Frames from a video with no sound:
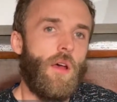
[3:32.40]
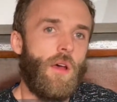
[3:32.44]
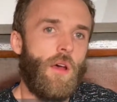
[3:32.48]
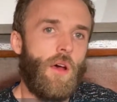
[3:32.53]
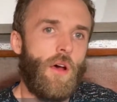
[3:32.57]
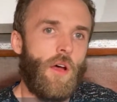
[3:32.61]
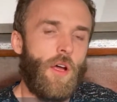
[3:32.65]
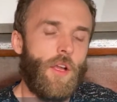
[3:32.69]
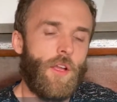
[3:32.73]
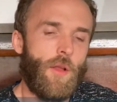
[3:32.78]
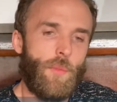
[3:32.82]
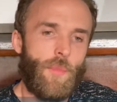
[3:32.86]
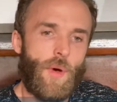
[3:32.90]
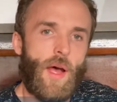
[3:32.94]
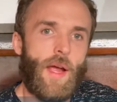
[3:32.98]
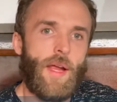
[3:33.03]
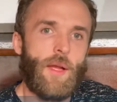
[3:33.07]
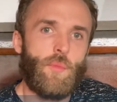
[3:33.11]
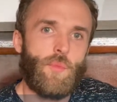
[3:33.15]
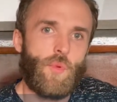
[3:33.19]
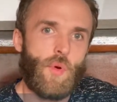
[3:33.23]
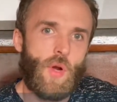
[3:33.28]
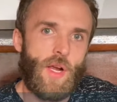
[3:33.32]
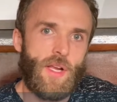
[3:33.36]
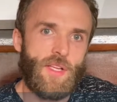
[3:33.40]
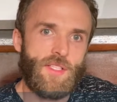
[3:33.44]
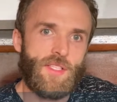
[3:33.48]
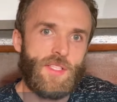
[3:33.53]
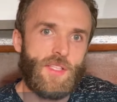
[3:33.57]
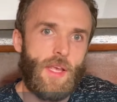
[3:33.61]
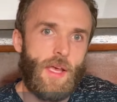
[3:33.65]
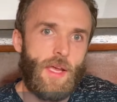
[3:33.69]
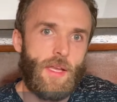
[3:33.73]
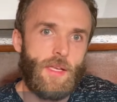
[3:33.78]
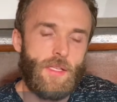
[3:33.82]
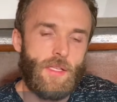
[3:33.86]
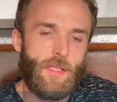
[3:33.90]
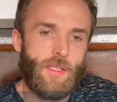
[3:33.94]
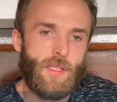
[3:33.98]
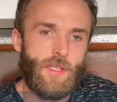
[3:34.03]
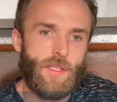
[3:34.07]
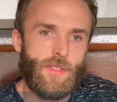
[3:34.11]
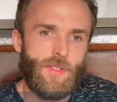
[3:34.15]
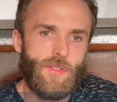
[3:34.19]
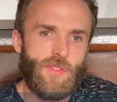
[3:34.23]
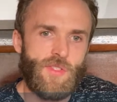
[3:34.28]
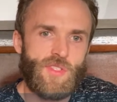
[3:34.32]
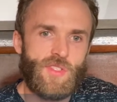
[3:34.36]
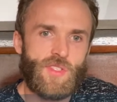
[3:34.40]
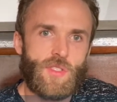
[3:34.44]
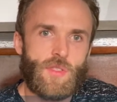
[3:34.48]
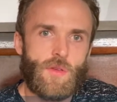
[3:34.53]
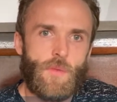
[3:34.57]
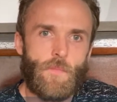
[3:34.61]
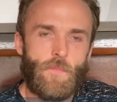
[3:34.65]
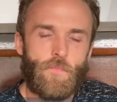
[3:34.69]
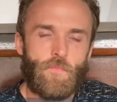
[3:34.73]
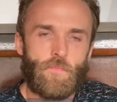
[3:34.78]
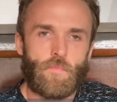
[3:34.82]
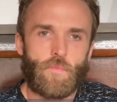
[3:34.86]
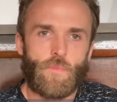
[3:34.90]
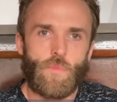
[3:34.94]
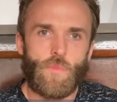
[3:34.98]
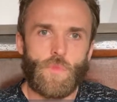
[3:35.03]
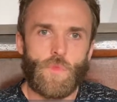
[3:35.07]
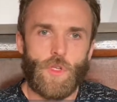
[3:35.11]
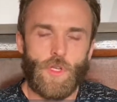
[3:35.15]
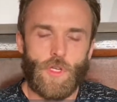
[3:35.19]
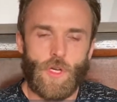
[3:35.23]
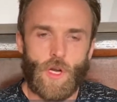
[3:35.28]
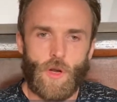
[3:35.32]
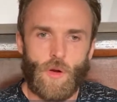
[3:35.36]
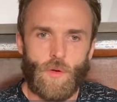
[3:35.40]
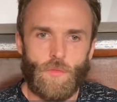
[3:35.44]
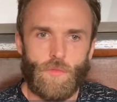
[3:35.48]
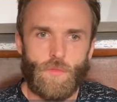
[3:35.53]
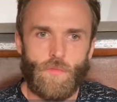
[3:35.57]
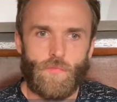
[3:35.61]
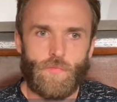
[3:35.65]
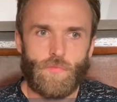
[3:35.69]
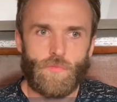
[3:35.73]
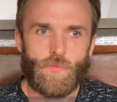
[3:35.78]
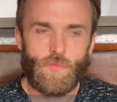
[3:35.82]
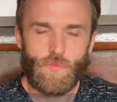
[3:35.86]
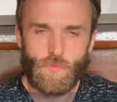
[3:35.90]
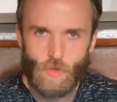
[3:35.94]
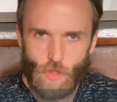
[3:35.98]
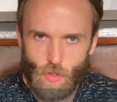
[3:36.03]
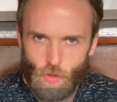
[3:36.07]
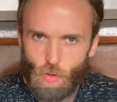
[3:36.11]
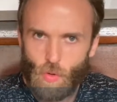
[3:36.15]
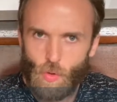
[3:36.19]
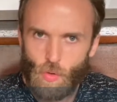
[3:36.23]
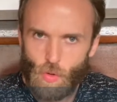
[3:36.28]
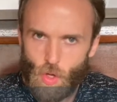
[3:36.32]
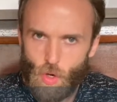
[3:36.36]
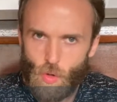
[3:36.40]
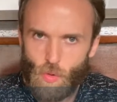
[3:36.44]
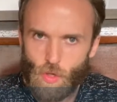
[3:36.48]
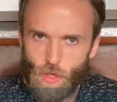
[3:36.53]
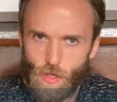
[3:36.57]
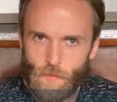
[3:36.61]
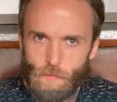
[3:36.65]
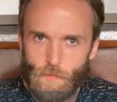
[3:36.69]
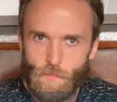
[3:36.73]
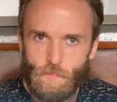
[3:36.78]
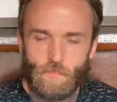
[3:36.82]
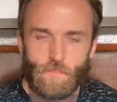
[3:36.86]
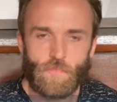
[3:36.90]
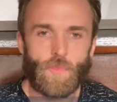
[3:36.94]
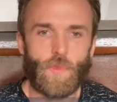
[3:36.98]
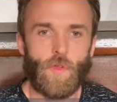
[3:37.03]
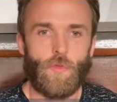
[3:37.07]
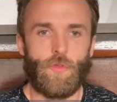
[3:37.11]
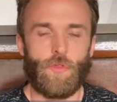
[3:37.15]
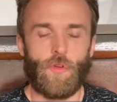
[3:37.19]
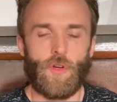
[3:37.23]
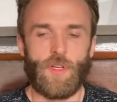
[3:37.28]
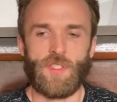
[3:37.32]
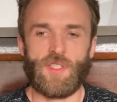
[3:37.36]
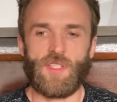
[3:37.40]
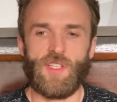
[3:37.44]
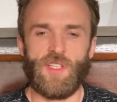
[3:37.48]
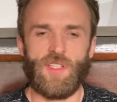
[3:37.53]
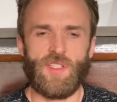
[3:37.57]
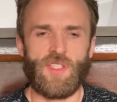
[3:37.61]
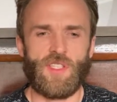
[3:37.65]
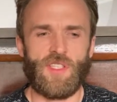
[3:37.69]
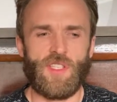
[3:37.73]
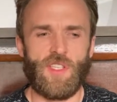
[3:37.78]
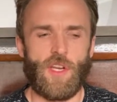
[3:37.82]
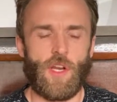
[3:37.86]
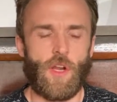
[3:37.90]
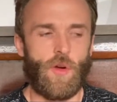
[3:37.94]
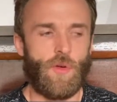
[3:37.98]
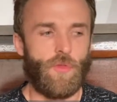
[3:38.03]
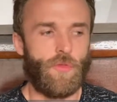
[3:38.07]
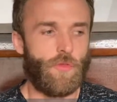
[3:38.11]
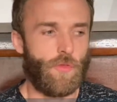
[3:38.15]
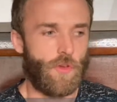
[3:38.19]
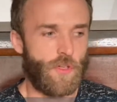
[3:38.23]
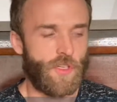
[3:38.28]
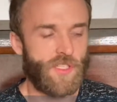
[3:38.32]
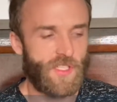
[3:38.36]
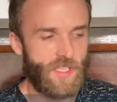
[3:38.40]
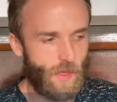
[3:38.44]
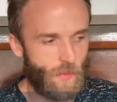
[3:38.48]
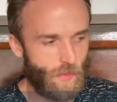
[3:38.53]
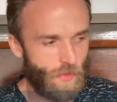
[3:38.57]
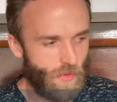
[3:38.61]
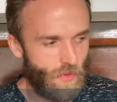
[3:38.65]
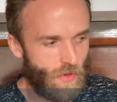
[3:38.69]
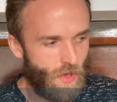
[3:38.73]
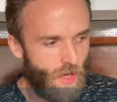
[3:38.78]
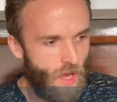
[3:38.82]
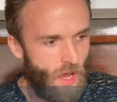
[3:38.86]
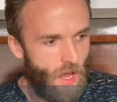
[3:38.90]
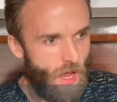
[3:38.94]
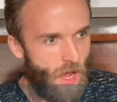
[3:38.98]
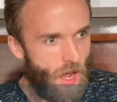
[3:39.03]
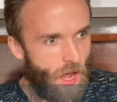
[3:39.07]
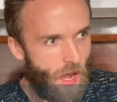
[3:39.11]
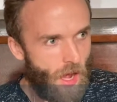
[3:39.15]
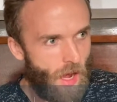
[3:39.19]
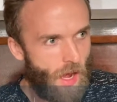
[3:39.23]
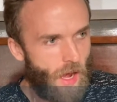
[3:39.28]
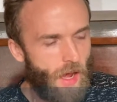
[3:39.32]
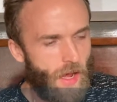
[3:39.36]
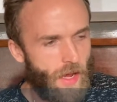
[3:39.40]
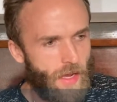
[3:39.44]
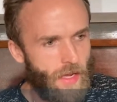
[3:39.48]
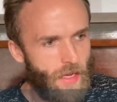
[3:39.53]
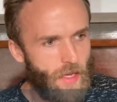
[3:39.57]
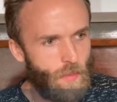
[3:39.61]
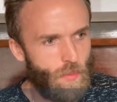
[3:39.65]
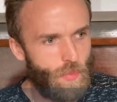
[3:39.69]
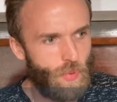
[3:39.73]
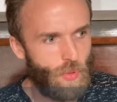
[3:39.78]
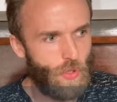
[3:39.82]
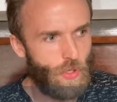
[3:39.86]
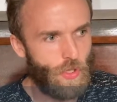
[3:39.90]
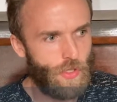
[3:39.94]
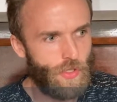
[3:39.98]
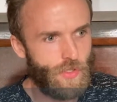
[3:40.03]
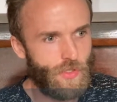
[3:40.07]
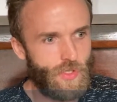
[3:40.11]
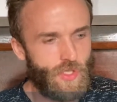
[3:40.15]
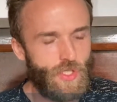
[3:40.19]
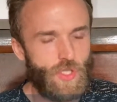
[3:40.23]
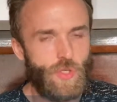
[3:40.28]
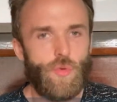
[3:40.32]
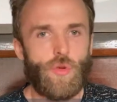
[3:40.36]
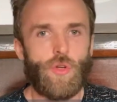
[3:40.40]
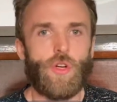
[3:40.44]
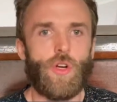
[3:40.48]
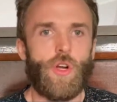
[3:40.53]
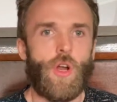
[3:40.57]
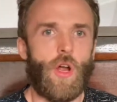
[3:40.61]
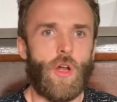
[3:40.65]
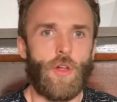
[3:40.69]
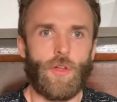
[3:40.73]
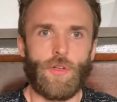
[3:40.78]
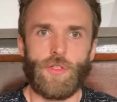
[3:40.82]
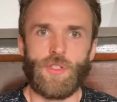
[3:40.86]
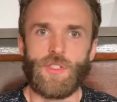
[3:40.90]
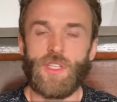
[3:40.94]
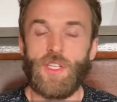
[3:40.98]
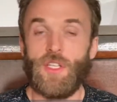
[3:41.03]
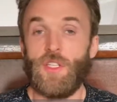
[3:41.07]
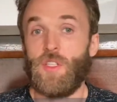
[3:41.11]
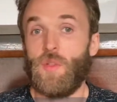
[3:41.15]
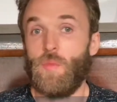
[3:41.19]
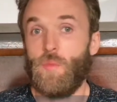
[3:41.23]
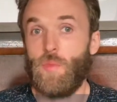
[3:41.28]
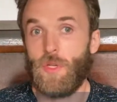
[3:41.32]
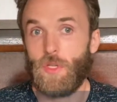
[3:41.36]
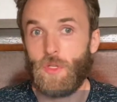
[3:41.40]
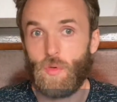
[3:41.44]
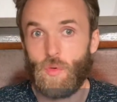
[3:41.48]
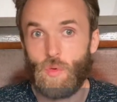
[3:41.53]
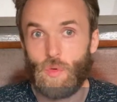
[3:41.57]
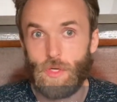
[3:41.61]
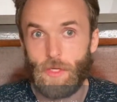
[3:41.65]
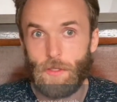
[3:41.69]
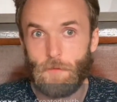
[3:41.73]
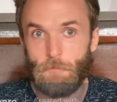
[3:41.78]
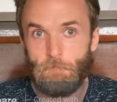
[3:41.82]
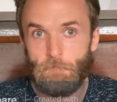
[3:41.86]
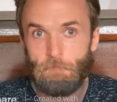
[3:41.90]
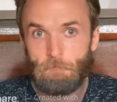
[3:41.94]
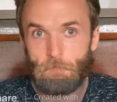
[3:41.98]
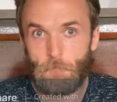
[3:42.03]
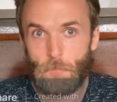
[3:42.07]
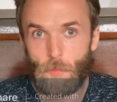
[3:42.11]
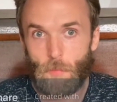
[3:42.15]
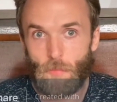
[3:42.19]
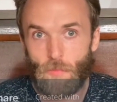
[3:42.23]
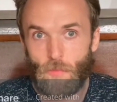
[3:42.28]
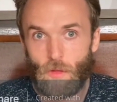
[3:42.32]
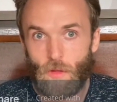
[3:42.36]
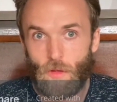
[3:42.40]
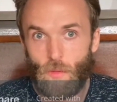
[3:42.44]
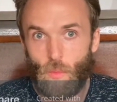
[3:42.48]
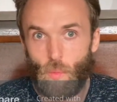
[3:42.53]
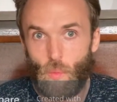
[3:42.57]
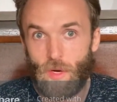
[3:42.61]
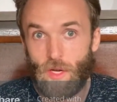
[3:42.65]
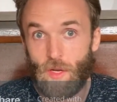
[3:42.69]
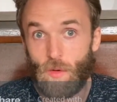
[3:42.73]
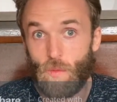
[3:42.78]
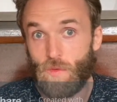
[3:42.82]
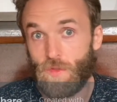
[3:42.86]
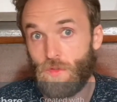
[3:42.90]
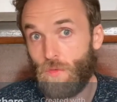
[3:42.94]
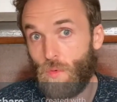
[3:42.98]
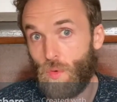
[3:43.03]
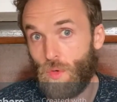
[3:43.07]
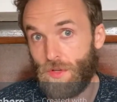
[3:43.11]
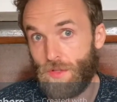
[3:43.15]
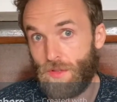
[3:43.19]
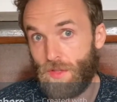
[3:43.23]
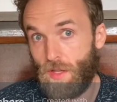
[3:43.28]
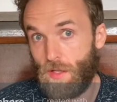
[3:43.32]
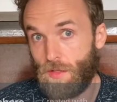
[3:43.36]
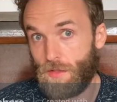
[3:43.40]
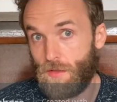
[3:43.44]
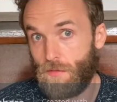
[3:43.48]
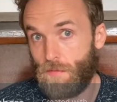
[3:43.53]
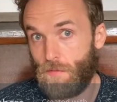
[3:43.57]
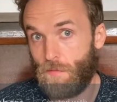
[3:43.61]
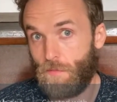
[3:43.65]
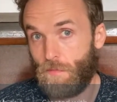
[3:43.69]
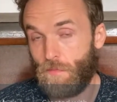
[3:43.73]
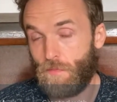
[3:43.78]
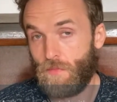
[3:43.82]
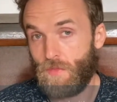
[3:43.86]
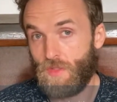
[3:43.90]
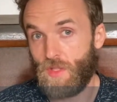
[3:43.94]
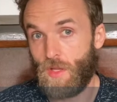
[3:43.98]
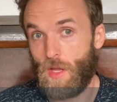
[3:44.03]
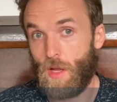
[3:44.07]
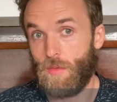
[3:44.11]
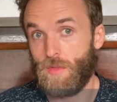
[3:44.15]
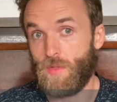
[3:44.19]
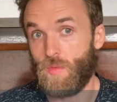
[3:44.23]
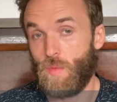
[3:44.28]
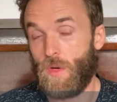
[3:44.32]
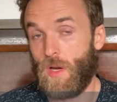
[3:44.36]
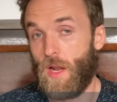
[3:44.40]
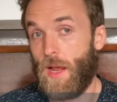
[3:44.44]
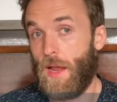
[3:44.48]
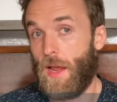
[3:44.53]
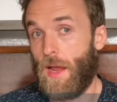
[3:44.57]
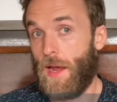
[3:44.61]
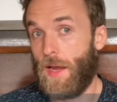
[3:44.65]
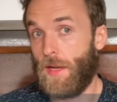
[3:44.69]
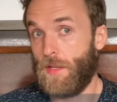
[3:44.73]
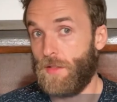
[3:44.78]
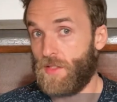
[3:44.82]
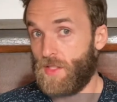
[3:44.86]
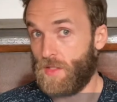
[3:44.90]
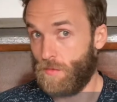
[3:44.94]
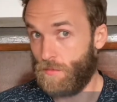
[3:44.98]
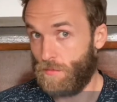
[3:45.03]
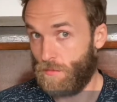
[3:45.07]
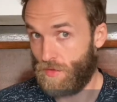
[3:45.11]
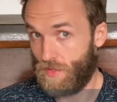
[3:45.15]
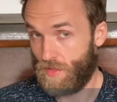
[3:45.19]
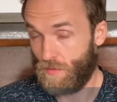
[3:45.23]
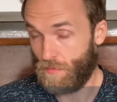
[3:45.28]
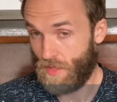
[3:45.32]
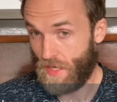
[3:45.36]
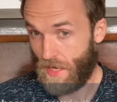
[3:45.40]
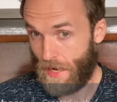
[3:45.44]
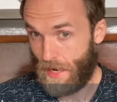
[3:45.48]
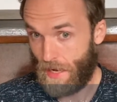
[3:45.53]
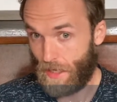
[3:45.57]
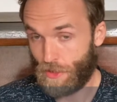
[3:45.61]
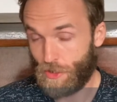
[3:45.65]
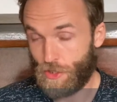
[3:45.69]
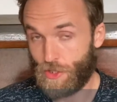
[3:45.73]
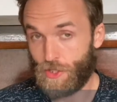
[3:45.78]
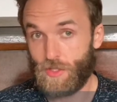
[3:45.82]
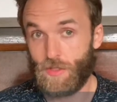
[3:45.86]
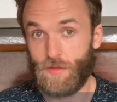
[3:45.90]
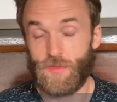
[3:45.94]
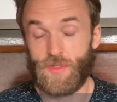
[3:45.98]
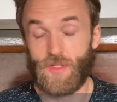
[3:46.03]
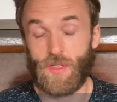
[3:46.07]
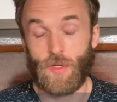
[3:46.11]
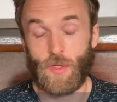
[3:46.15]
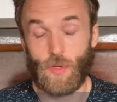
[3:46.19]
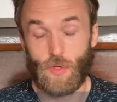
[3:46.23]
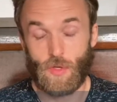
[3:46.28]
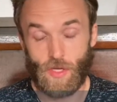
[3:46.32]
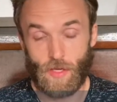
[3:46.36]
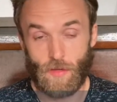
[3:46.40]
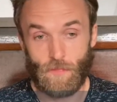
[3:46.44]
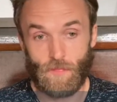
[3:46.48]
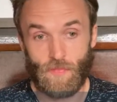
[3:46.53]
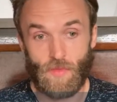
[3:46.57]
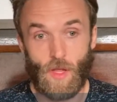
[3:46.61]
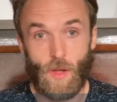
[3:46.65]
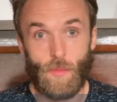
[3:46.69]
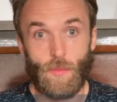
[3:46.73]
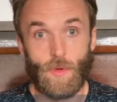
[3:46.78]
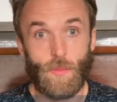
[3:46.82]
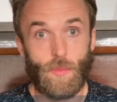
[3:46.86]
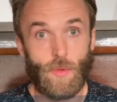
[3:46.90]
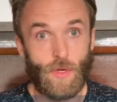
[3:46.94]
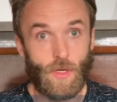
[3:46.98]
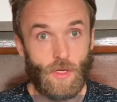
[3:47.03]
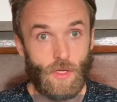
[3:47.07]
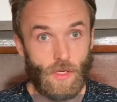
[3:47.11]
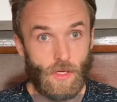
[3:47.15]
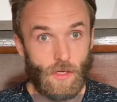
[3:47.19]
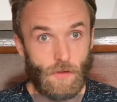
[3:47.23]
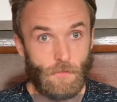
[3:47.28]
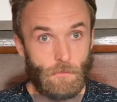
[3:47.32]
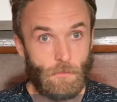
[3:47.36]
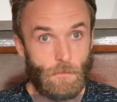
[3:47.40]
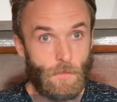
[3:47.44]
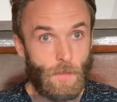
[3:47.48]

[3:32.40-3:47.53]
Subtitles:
on a buy-in price that is, a little lower, for instance, for example, I put $200 into Bitcoin when it was 40,000. So that was when I had some cash. I was like, okay, I'm gonna put it in.